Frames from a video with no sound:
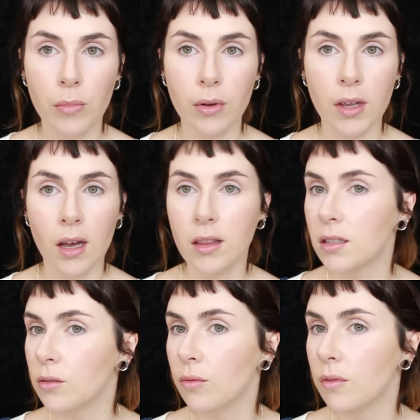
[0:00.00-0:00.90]
But yeah,
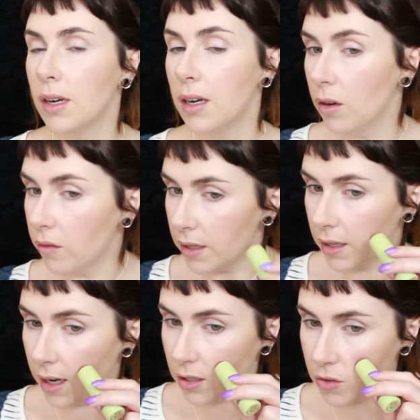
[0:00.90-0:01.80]
that's a really lovely
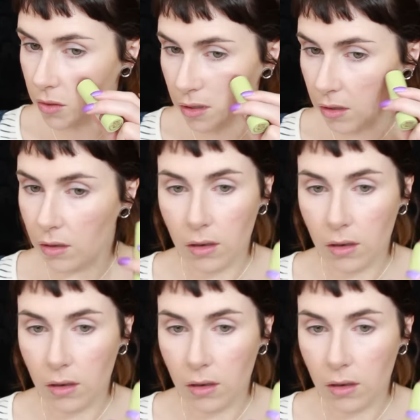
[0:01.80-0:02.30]
natural